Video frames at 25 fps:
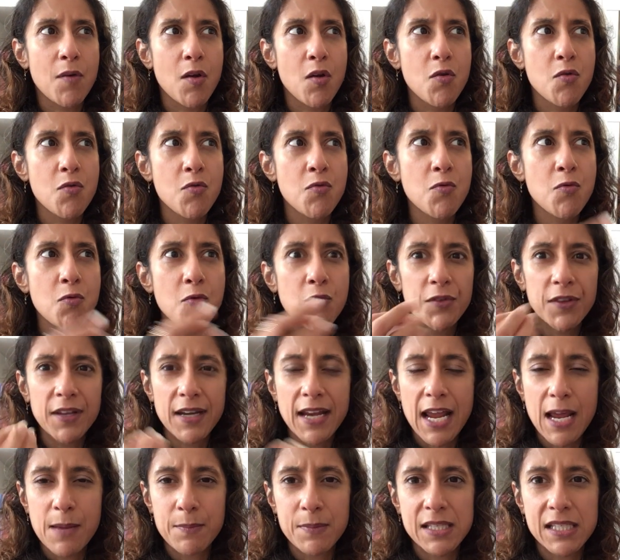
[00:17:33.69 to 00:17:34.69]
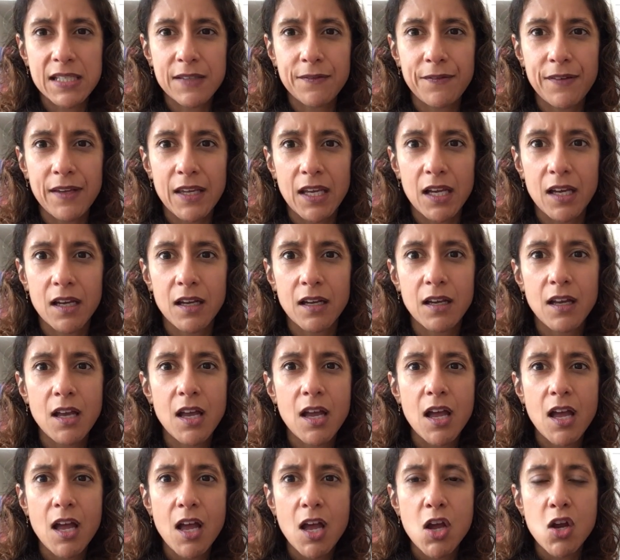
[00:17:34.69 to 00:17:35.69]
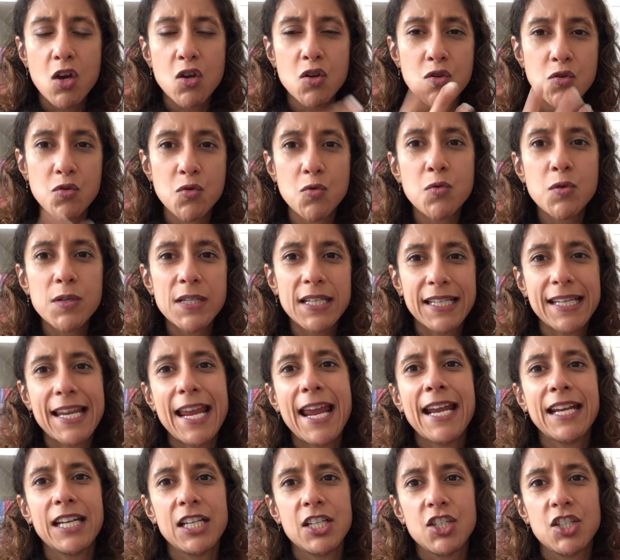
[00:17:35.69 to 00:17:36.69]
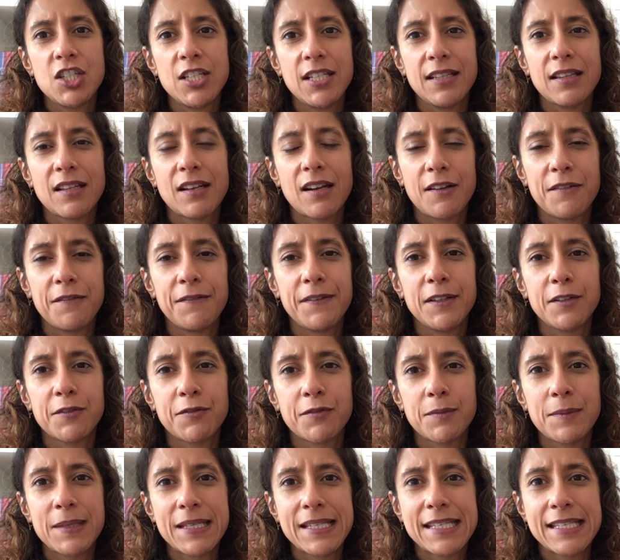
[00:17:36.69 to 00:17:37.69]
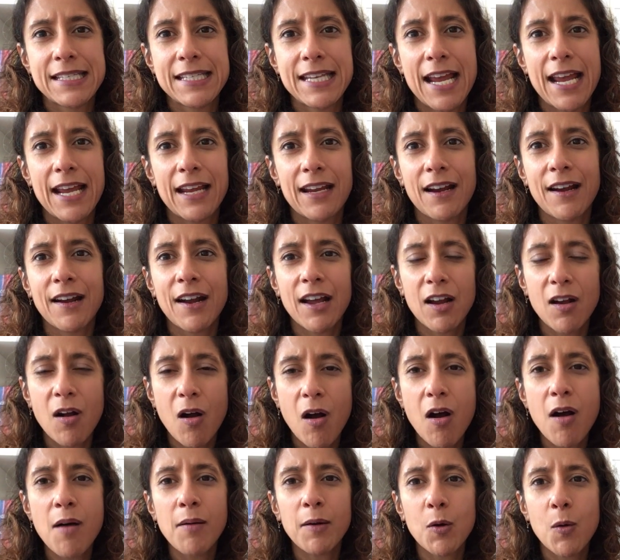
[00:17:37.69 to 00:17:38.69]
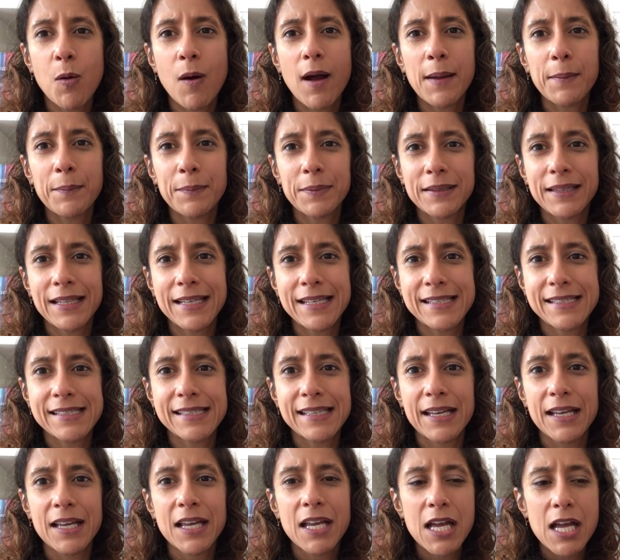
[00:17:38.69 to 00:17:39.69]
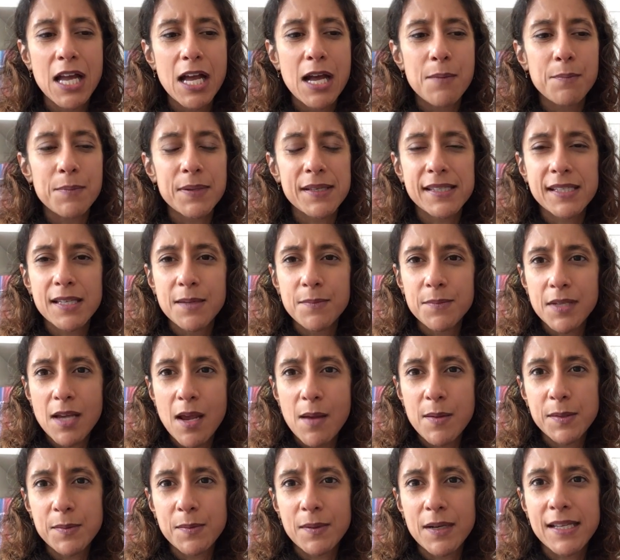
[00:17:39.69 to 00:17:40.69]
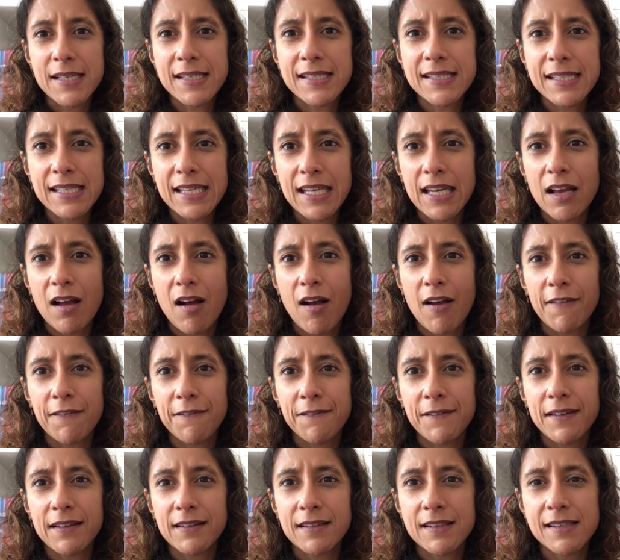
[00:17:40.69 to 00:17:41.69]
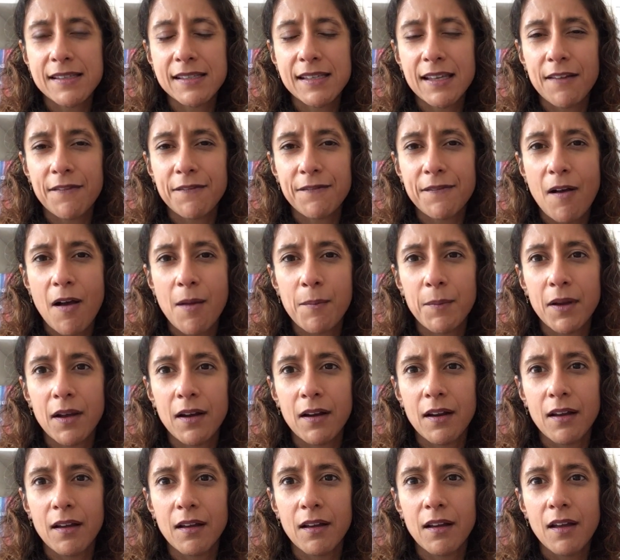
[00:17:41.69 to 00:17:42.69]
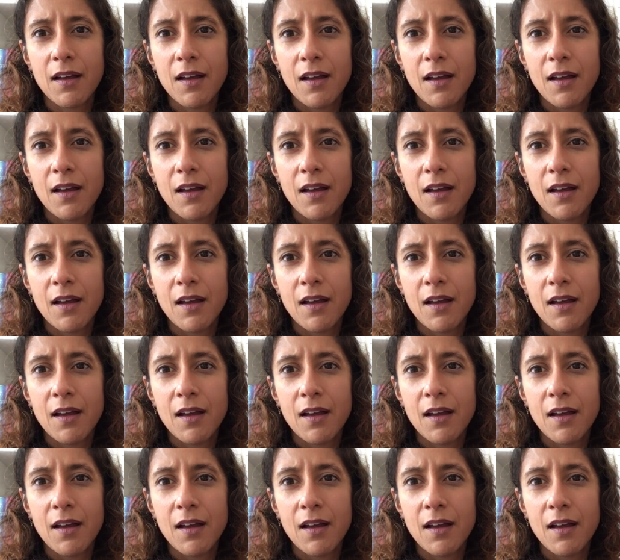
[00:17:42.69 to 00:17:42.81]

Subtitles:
Northern Hemisphere Nordic energy that I feel from this deck. And I can't quite place it. But sometimes when I see it, I feel as if I'm going to